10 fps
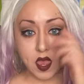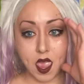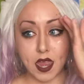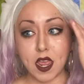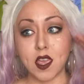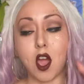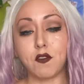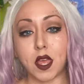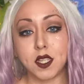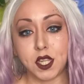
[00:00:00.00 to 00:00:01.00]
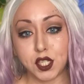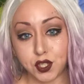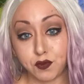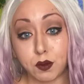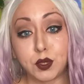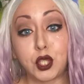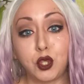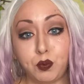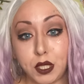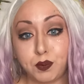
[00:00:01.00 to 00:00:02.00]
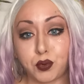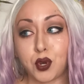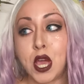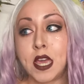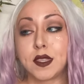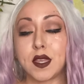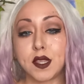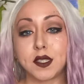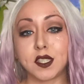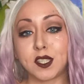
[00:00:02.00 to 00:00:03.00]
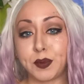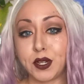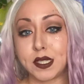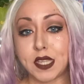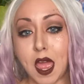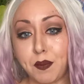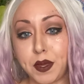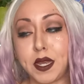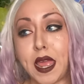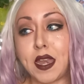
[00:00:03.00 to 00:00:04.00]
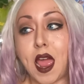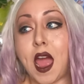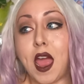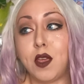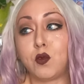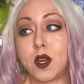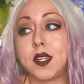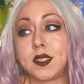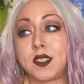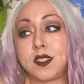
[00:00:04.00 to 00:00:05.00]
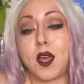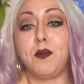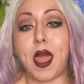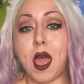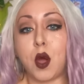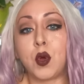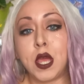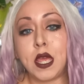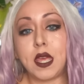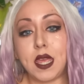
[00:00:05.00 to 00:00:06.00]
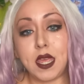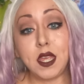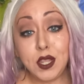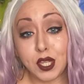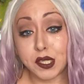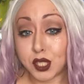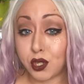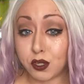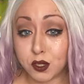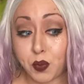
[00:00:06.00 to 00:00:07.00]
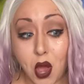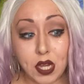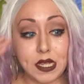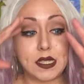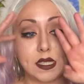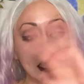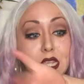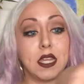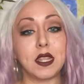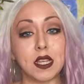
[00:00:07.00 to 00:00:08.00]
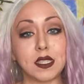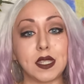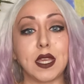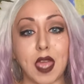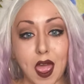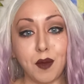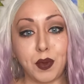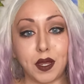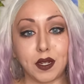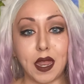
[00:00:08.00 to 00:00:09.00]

And I got validation from two people that this experience happened. And I was somehow in this girl's body seeing this thing happen.